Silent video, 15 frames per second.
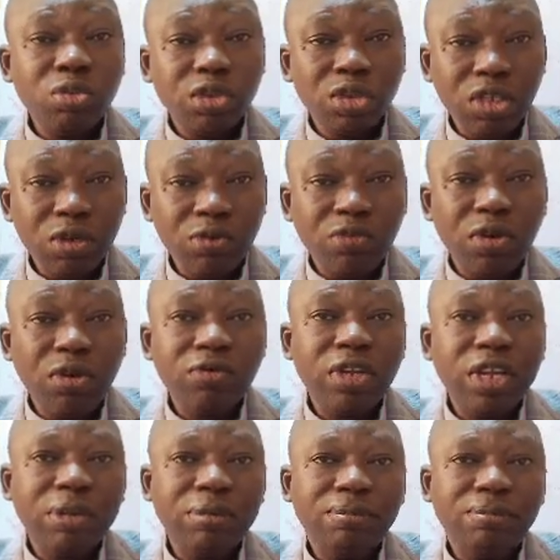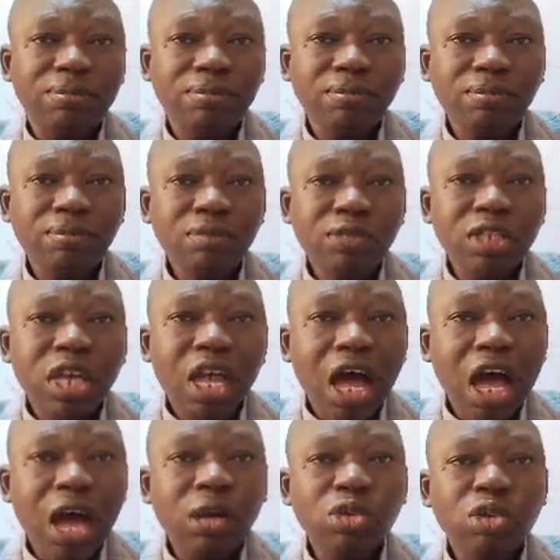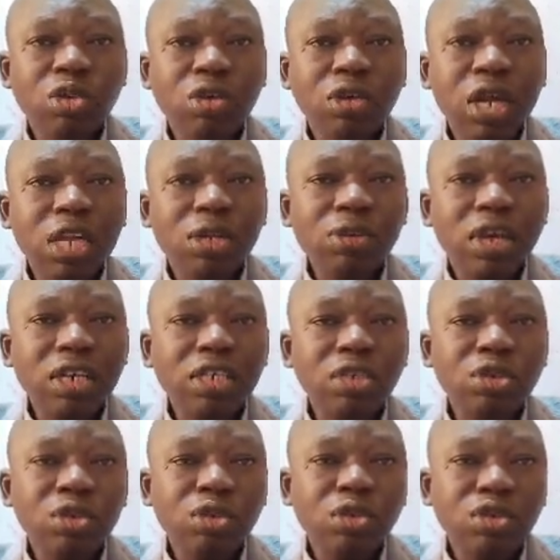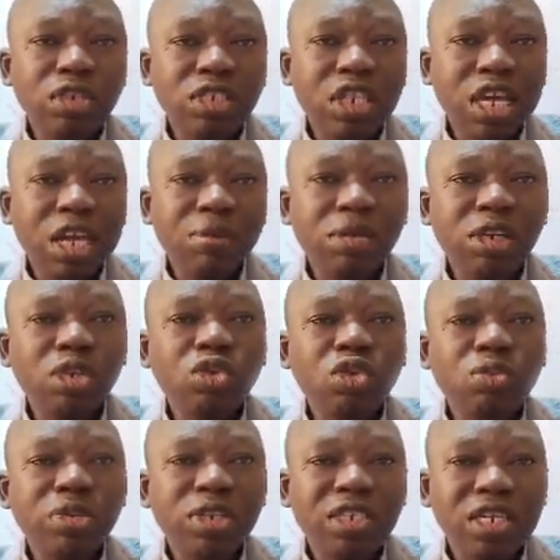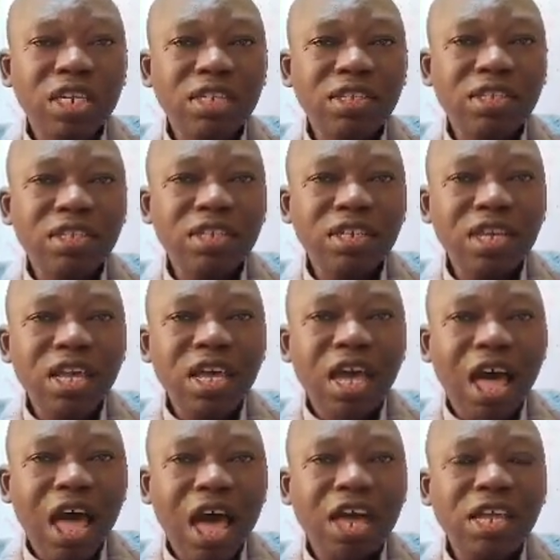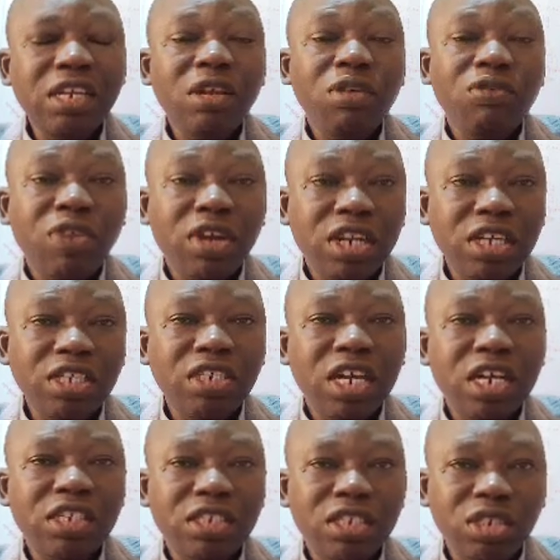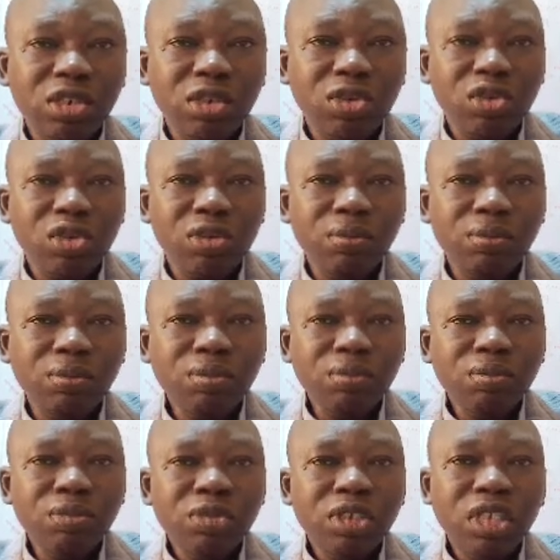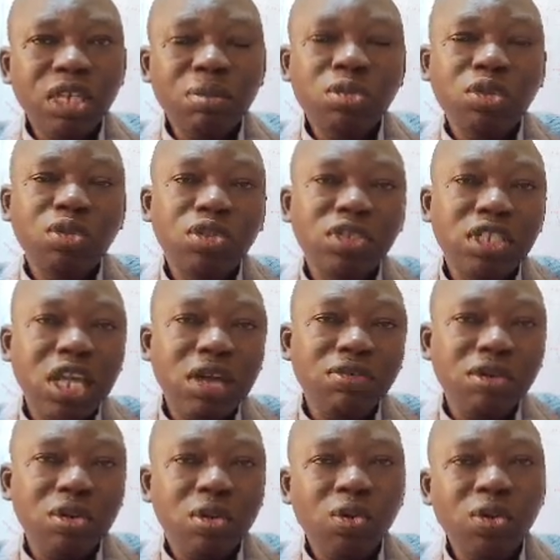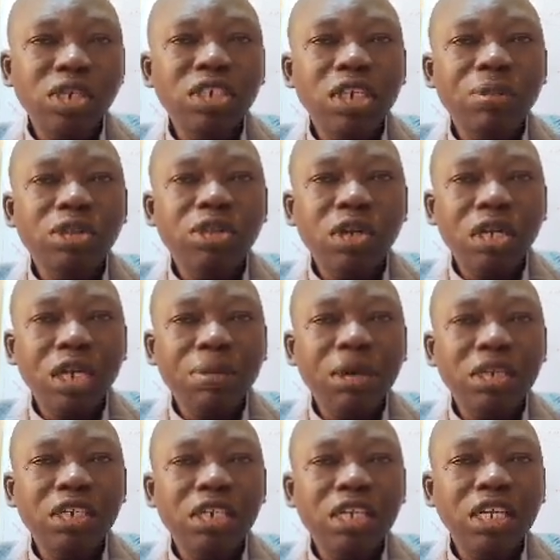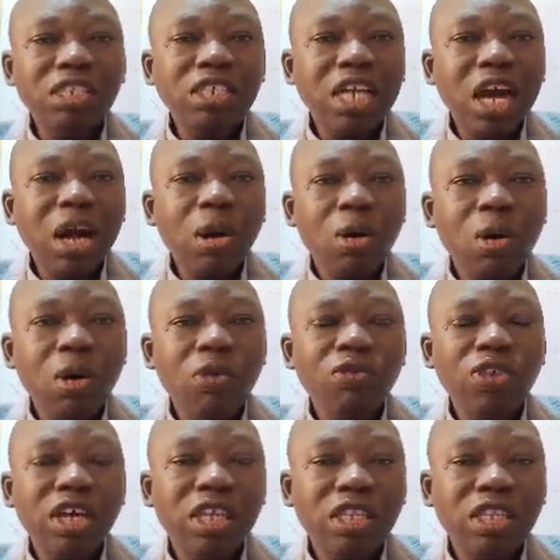you must involve them. How to gradually introduce them into business and financial decisions. In module 7, we shall be talking about the danger of